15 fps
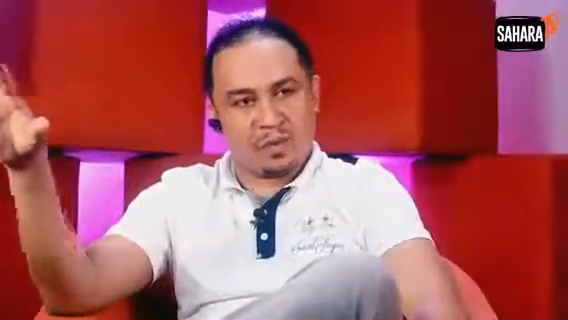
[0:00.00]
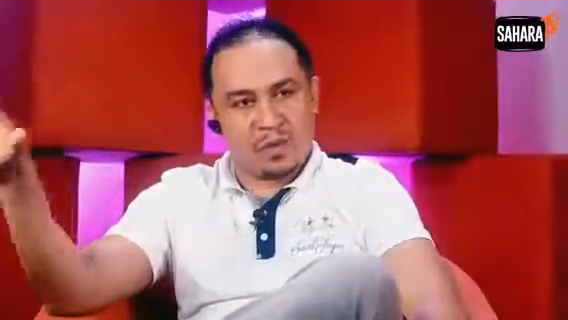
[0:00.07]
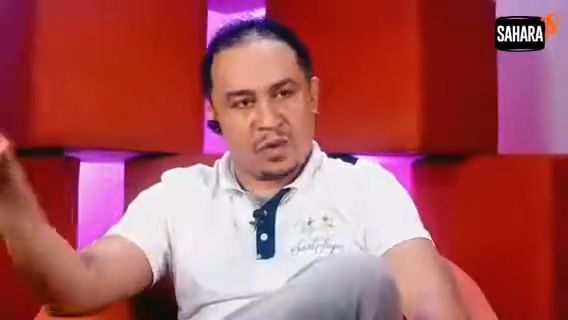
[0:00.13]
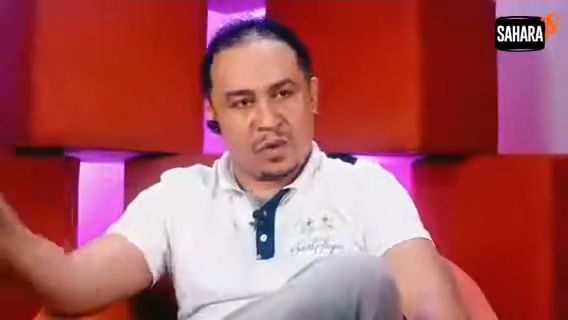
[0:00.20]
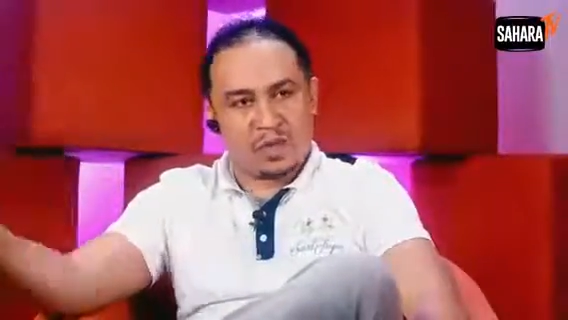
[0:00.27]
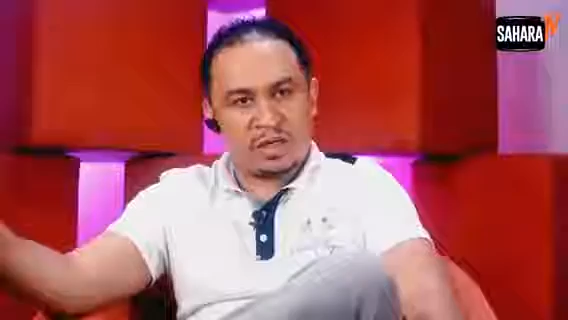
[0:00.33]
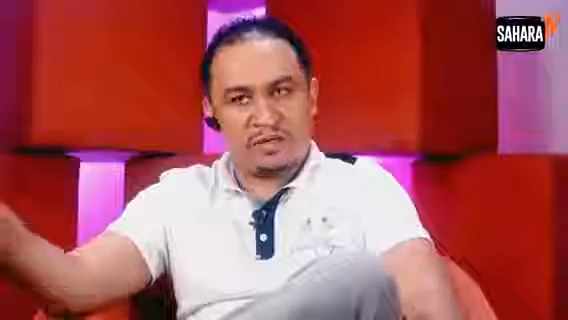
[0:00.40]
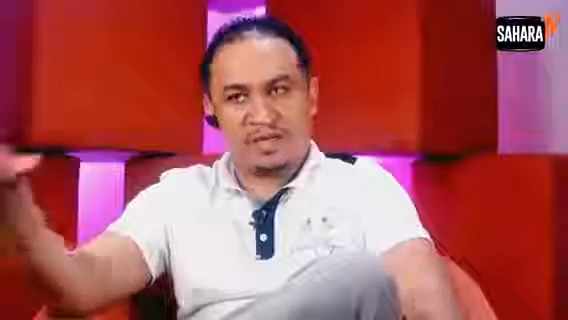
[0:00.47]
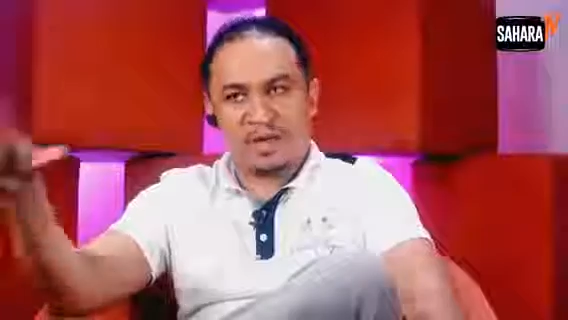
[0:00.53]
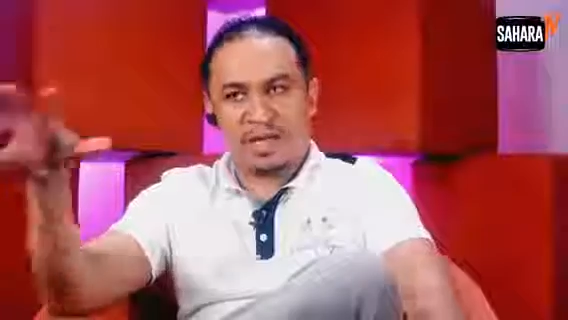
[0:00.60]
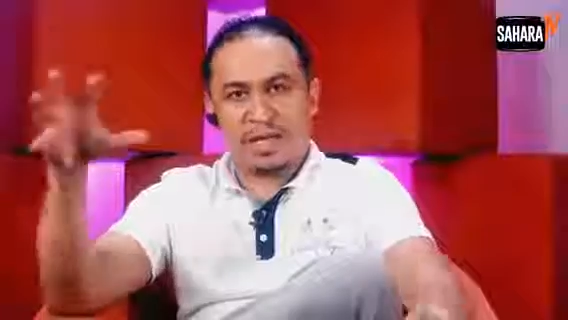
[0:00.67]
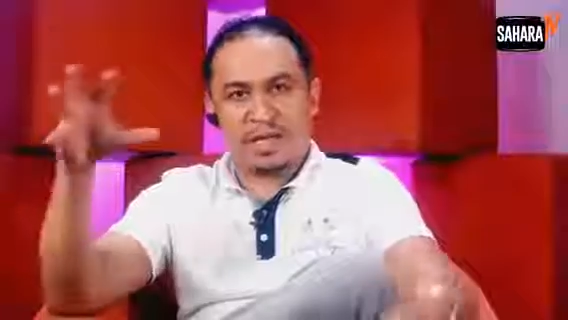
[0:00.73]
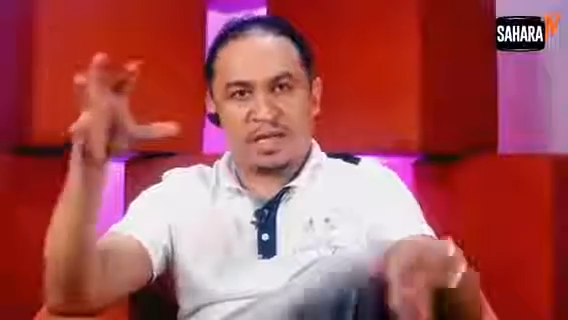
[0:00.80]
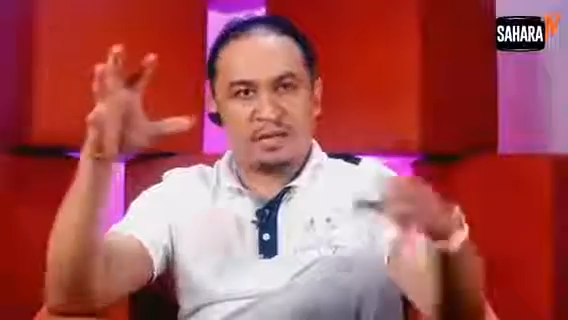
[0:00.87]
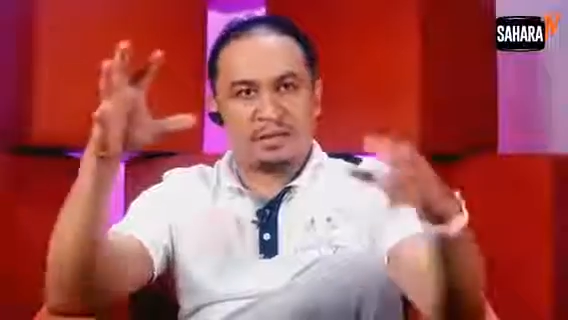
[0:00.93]
God, if
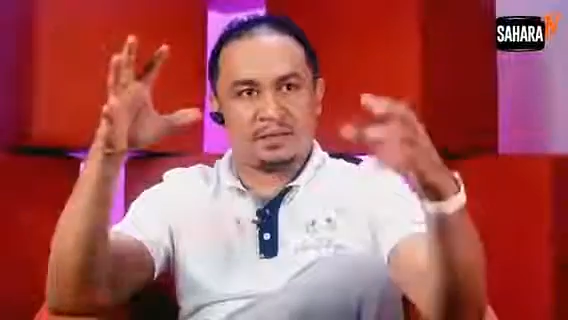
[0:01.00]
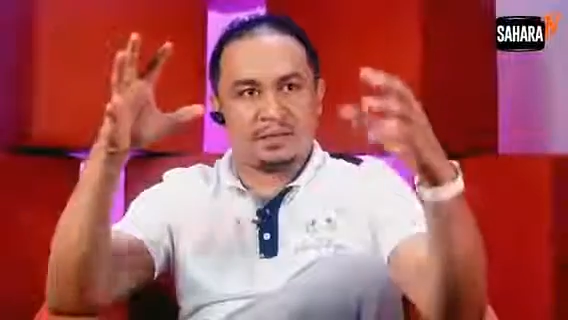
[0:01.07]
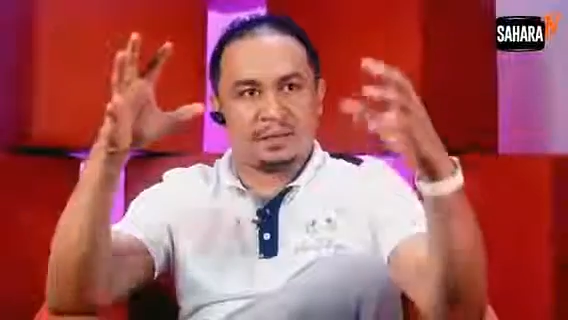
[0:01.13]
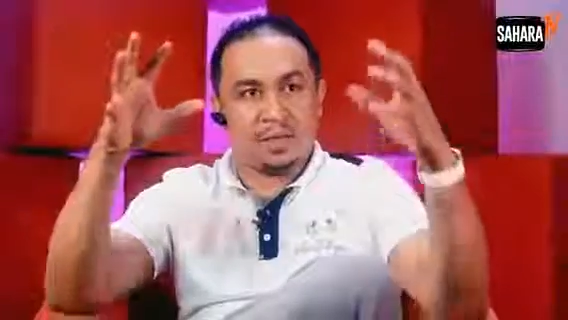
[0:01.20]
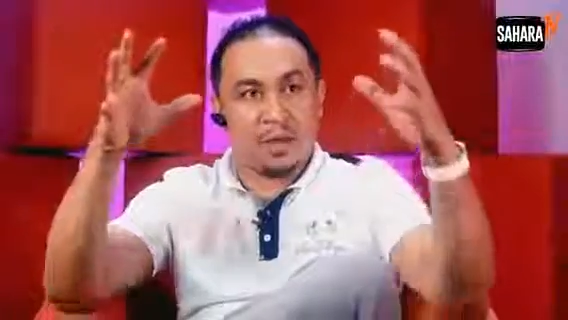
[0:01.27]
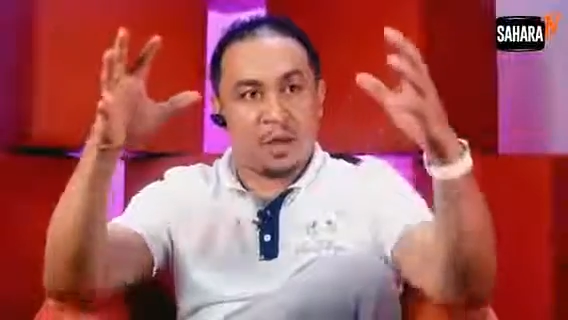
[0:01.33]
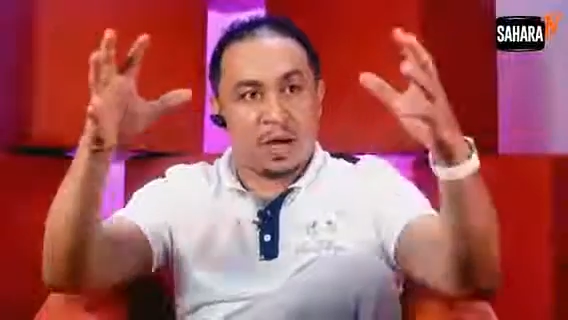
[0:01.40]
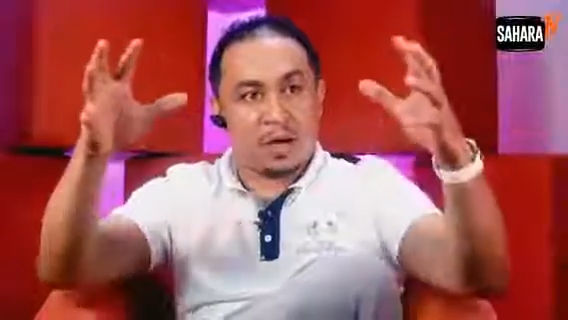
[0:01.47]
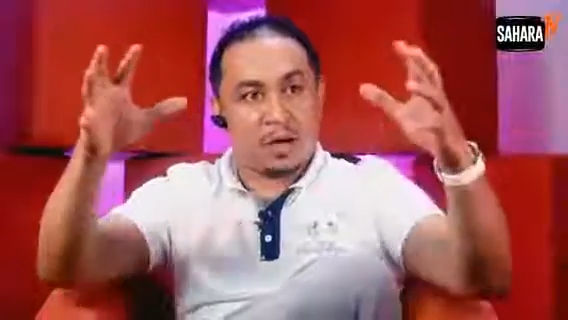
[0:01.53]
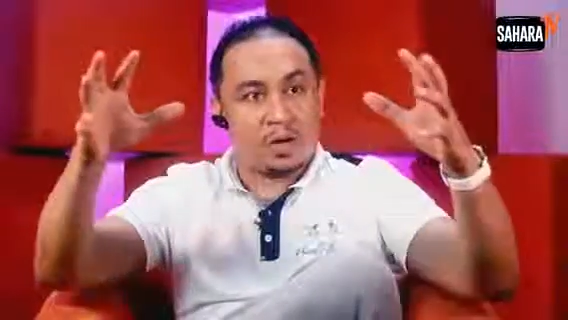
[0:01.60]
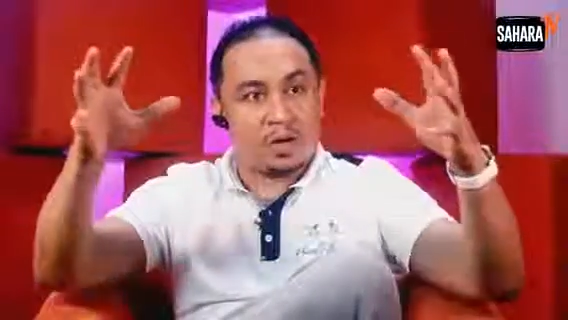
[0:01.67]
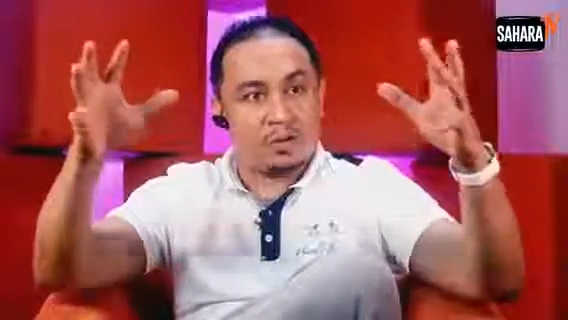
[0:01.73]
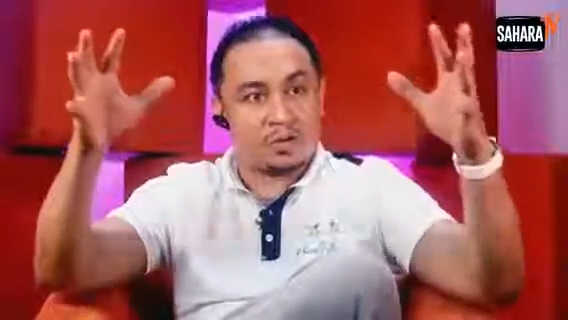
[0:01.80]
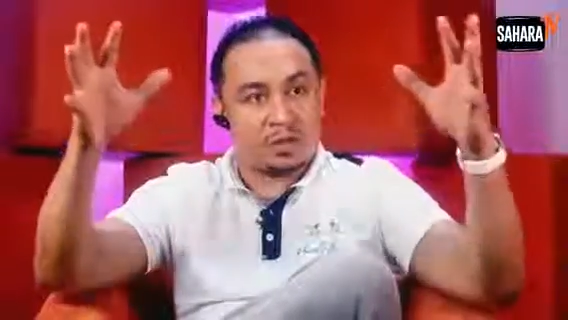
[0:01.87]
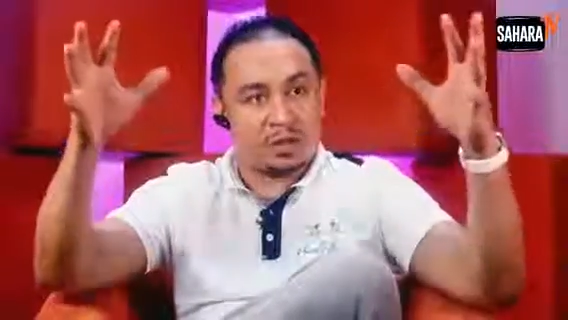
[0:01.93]
I can go and
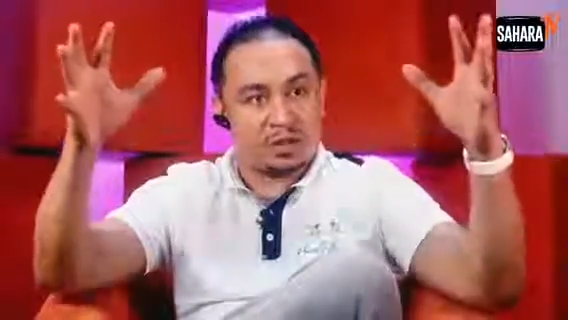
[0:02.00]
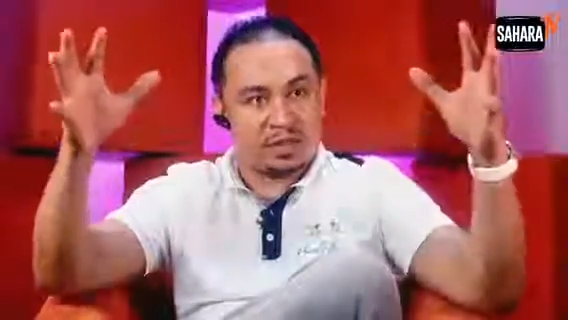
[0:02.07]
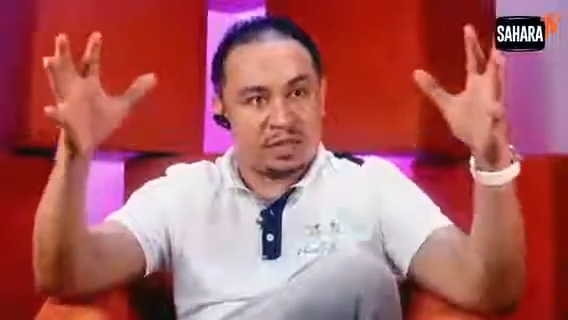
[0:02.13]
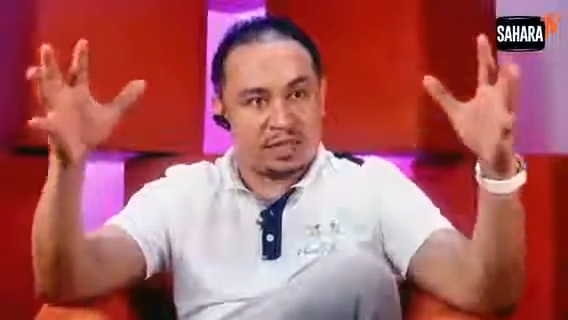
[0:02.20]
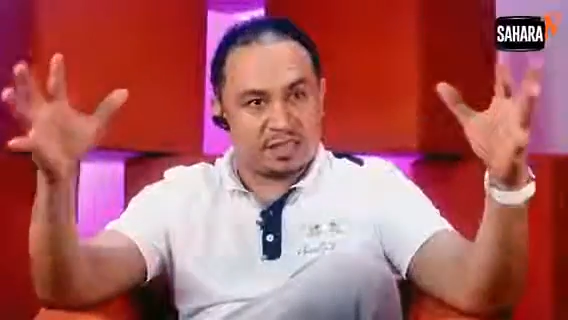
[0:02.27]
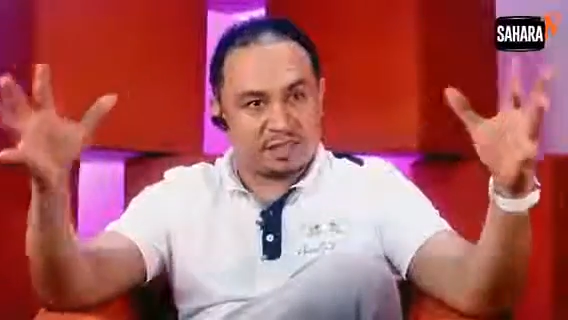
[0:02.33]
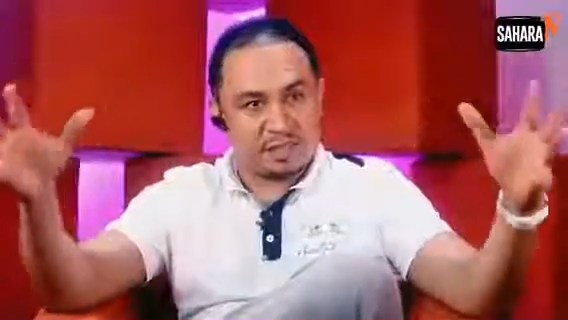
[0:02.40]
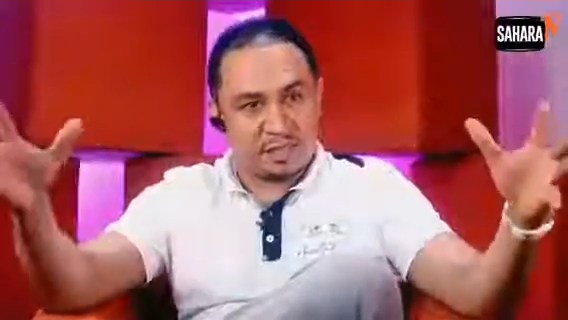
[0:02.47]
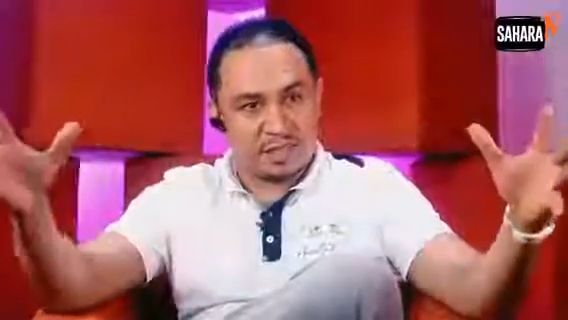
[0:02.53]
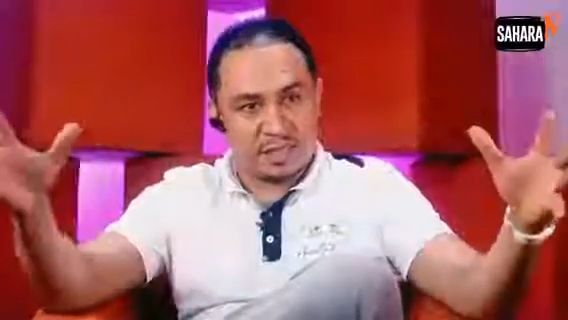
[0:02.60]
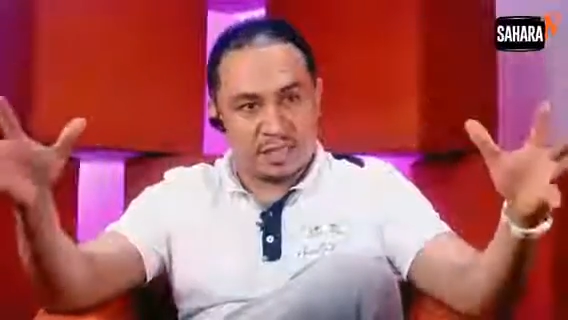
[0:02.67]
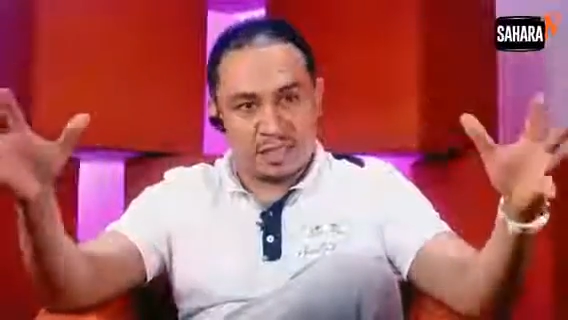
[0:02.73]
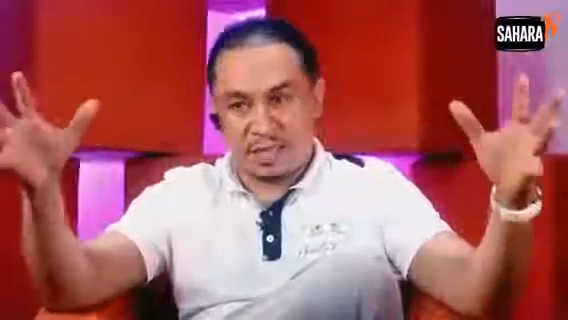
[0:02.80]
come successfully